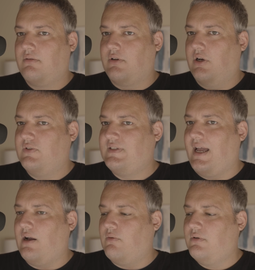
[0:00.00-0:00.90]
goes
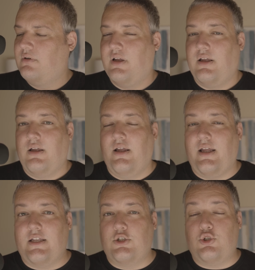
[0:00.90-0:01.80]
down
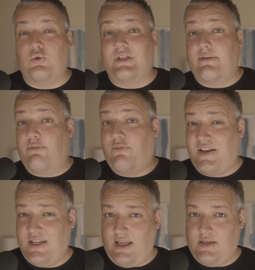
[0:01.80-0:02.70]
into the
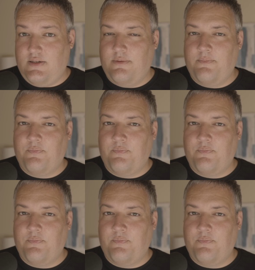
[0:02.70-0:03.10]
Fathead,